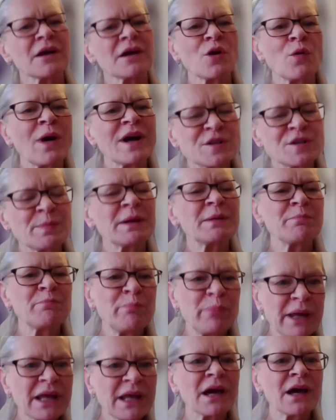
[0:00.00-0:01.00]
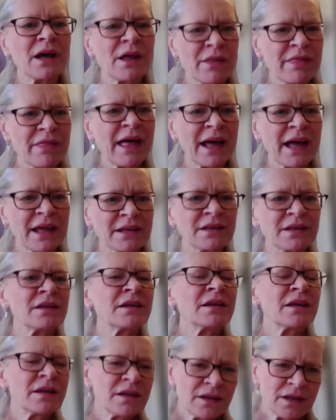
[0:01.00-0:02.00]
quite a bit bigger
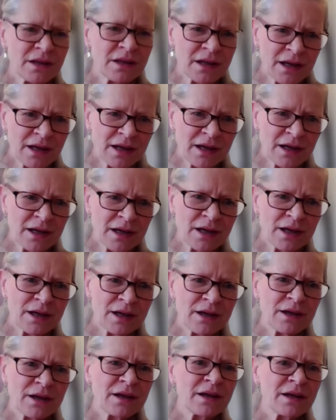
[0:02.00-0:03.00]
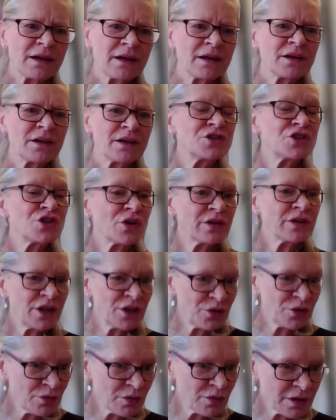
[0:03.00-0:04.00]
than uh, Johnny
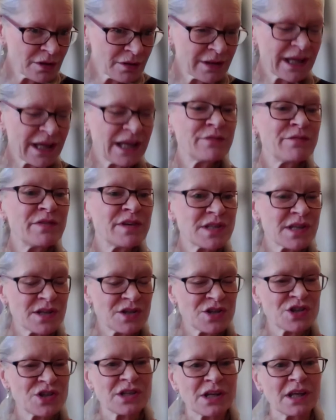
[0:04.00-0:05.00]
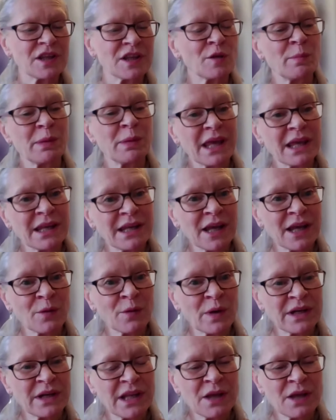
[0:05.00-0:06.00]
Hugel envisaged at the beginning
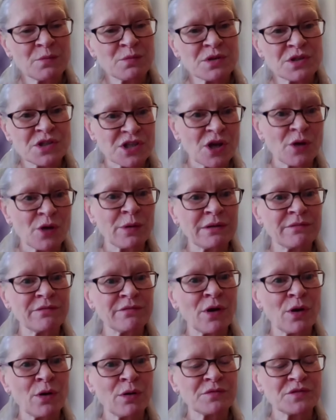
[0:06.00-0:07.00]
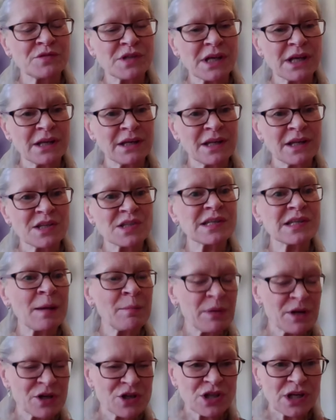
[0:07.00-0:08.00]
when he was so yes. involved in
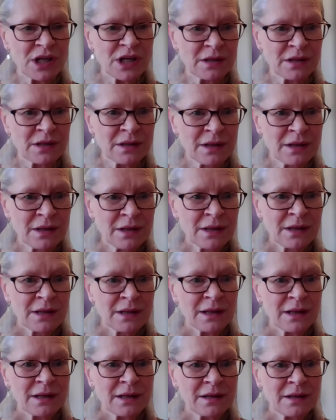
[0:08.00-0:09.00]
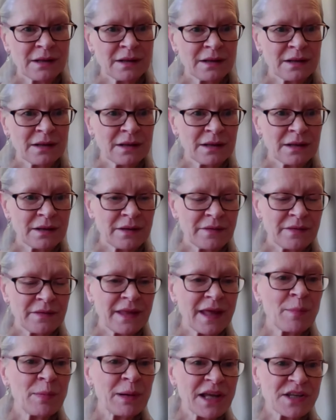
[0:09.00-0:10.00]
establishing uh,
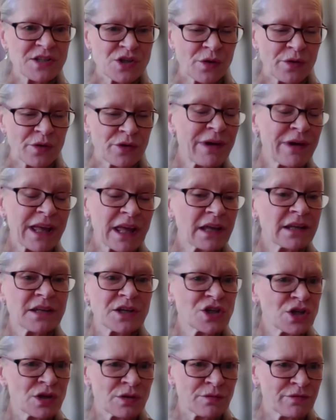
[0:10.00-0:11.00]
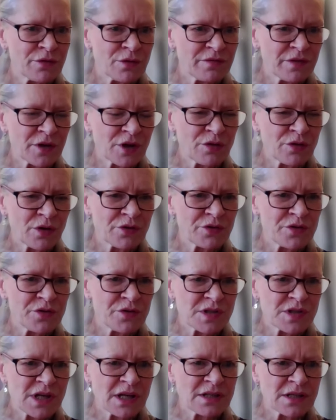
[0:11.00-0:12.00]
the appellation, the recognition for, for Grand Cru
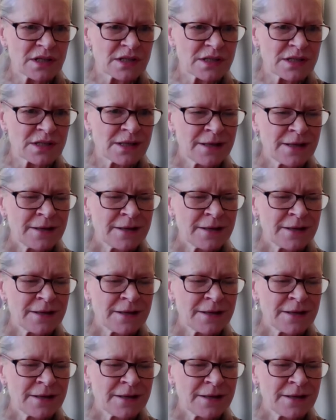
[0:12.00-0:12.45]
status.